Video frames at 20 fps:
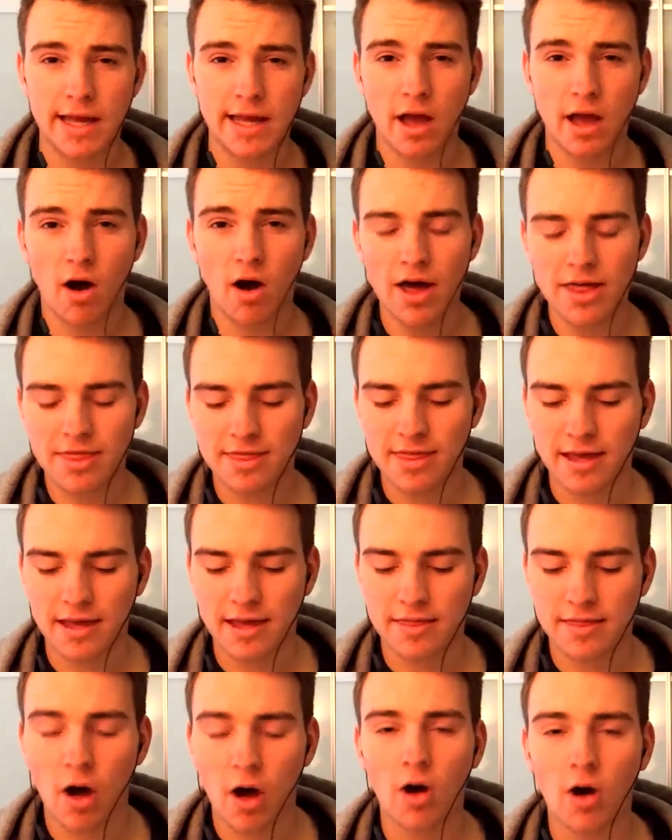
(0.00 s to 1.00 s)
I think
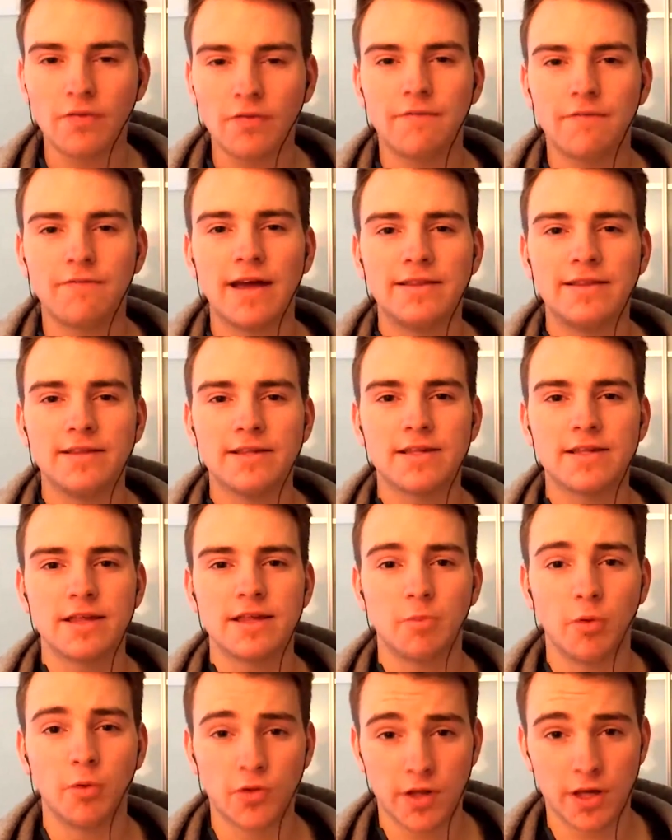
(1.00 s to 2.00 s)
that our defence is
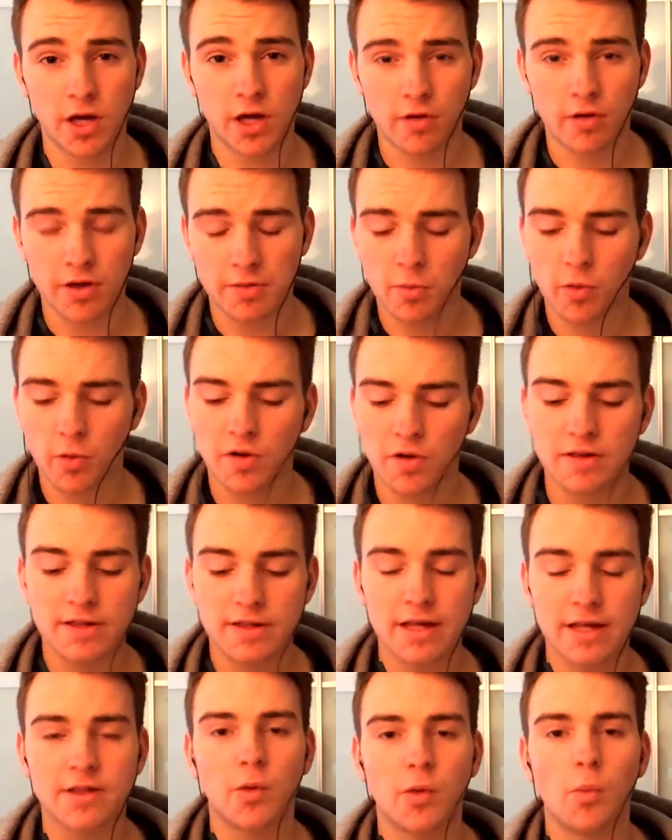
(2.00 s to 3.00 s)
more secure, is more
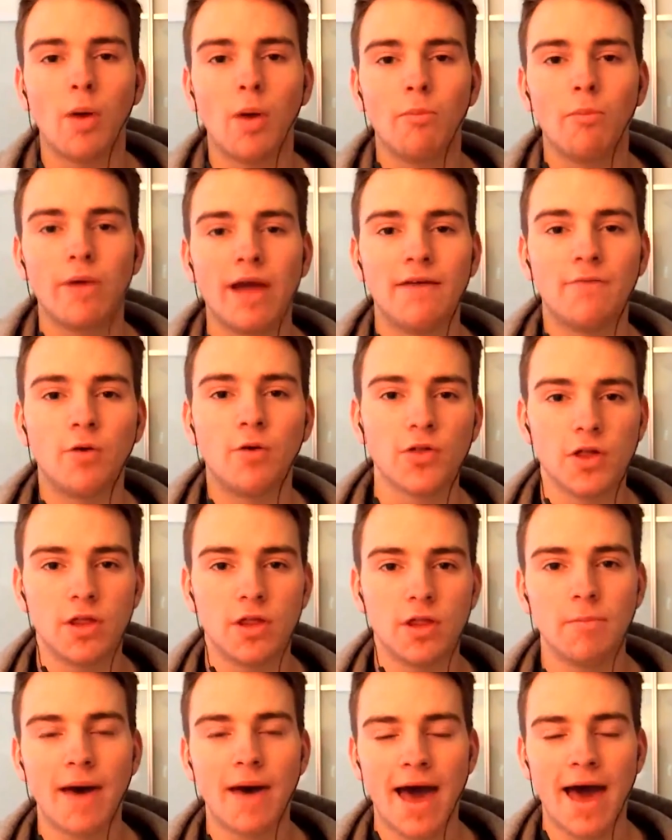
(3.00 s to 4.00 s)
consistent when we have Hodgson
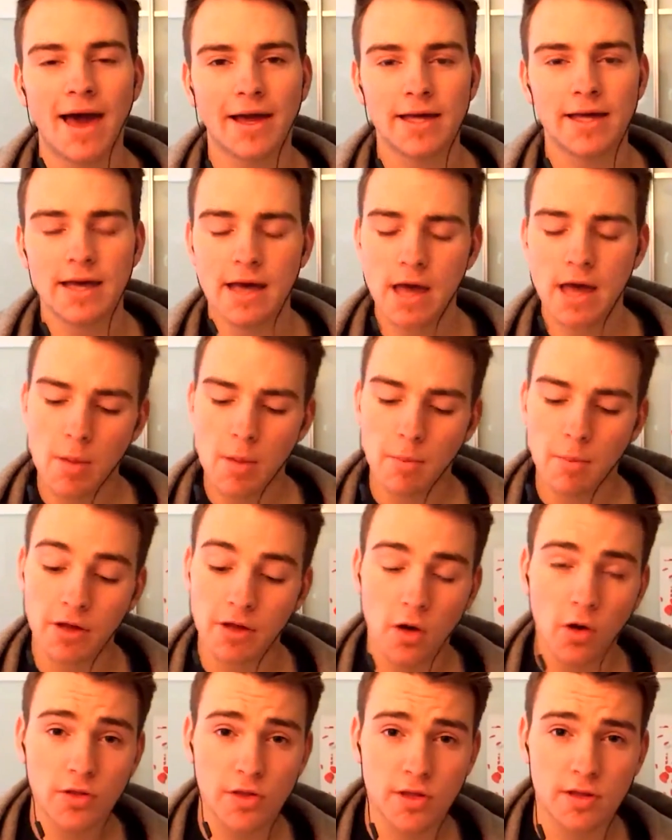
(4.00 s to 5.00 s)
at back, because
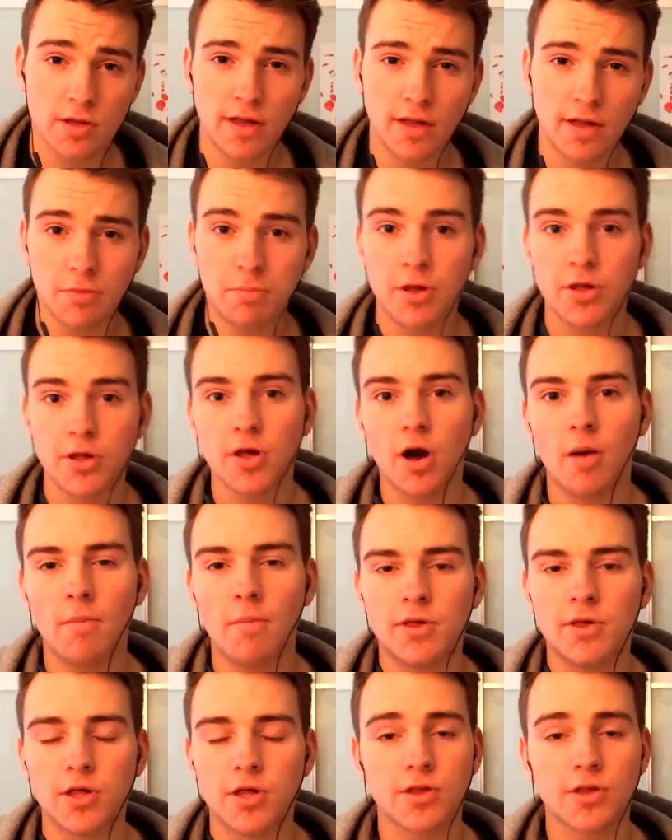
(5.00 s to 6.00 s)
Hodgson does push up,
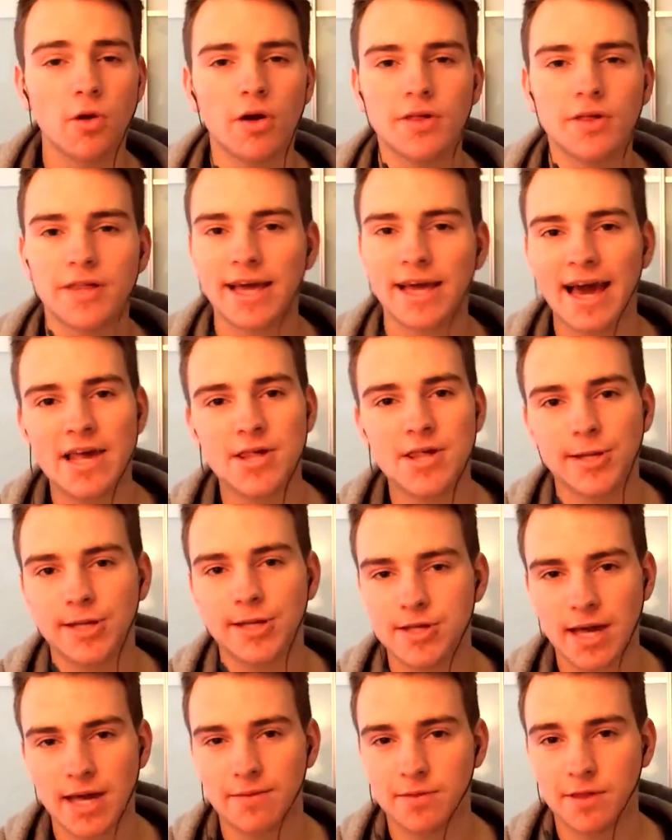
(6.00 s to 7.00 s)
but just not as occasionally
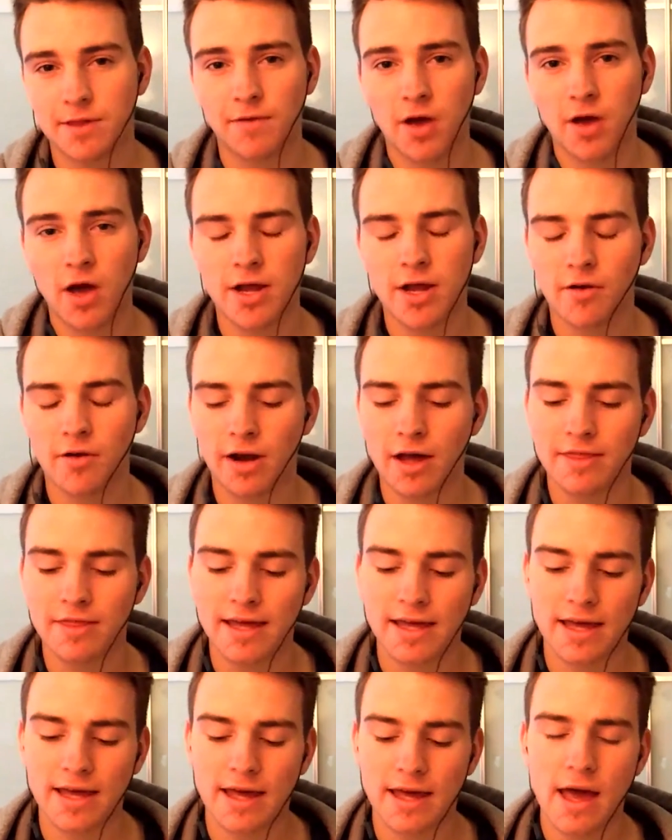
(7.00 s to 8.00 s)
as James Tavernier. And I
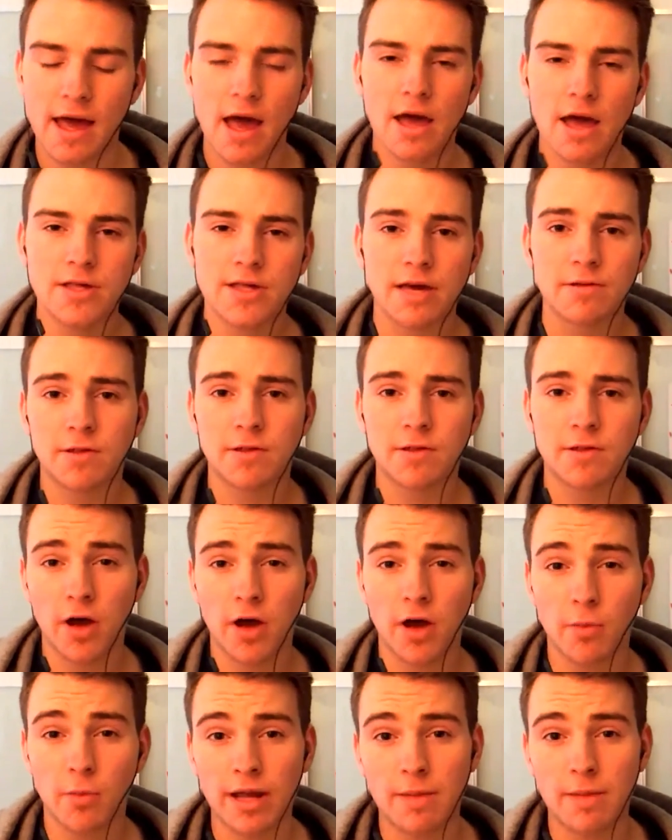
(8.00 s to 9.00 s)
think James
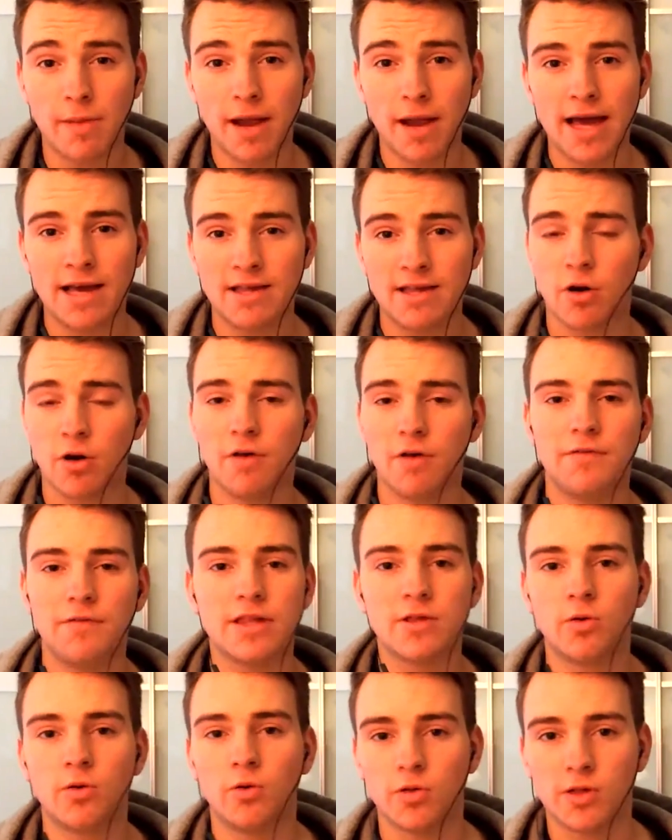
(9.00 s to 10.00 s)
Tavernier, when he plays, often he's
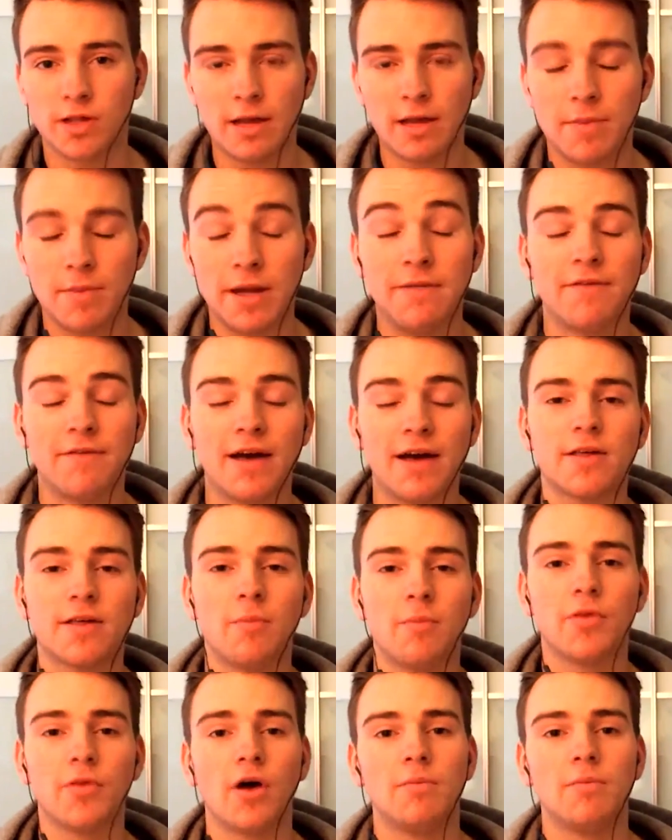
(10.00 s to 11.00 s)
caught slipping. In fact,
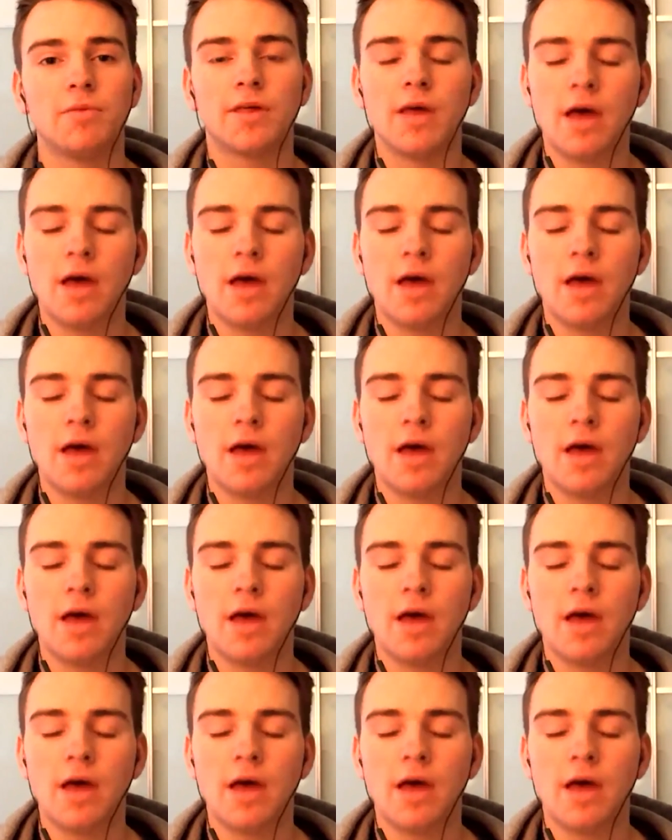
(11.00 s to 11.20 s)
sometimes